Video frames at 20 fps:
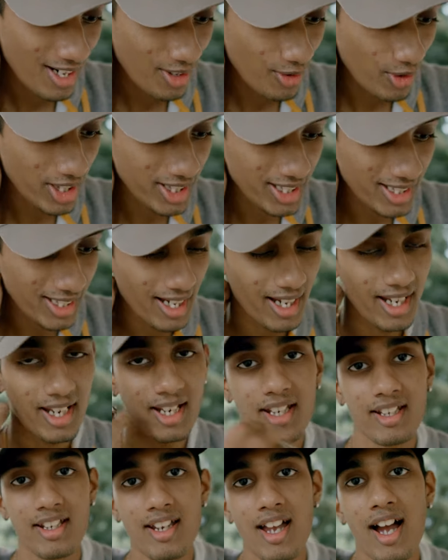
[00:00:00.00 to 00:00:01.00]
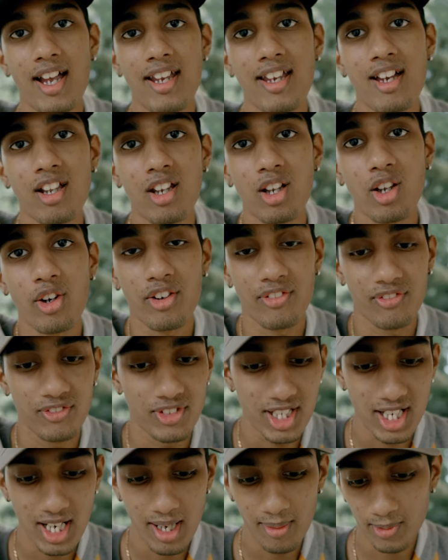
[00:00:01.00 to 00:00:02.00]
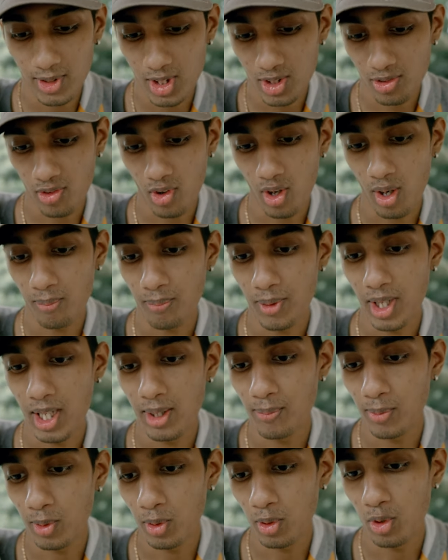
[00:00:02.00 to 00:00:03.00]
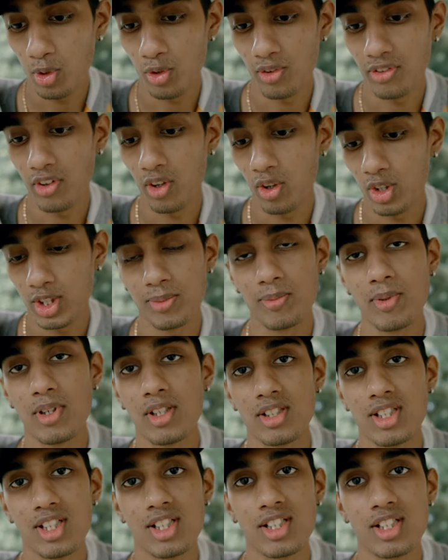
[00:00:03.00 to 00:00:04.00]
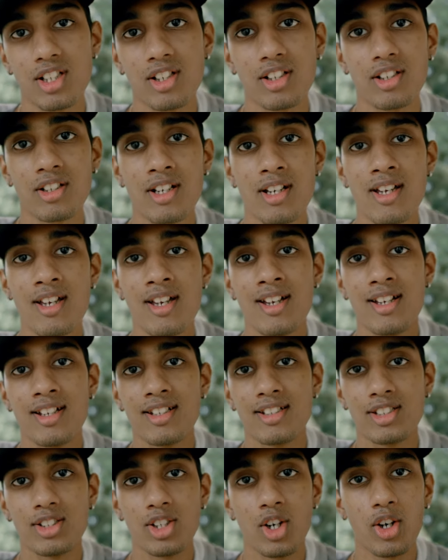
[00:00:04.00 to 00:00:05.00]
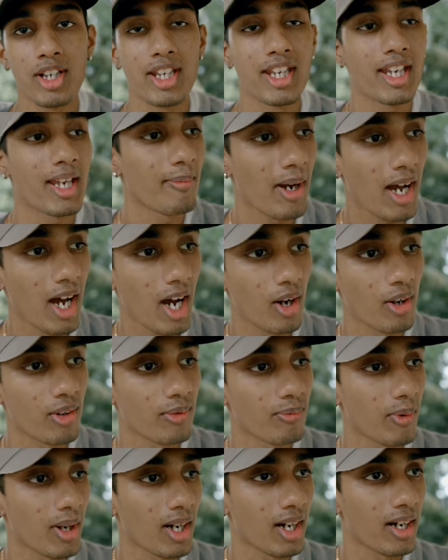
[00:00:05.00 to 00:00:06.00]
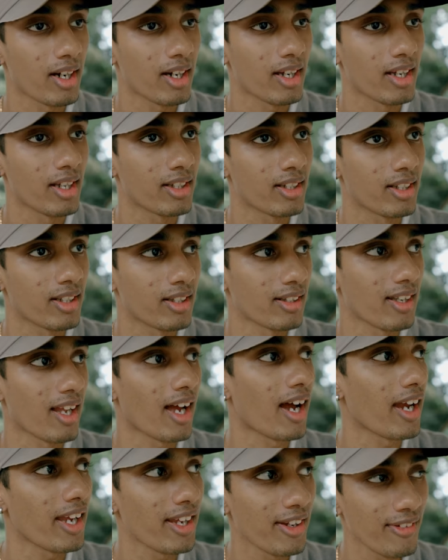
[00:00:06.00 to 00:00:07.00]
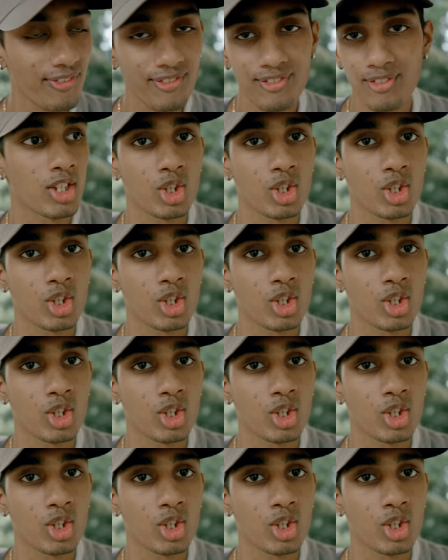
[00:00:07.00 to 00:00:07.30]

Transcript: recently I got a lot of DMs from people who follows me on TikTok talking about my life.